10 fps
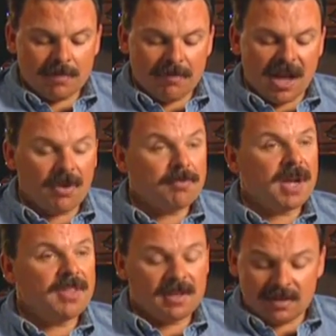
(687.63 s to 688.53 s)
bound
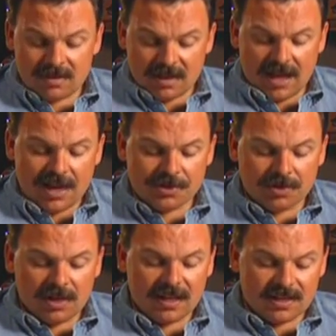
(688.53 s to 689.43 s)
by the
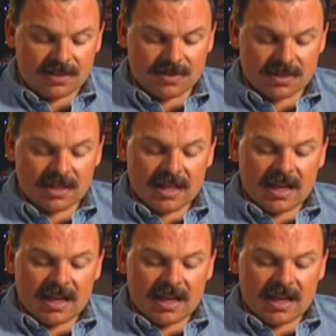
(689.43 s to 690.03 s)
natural lignins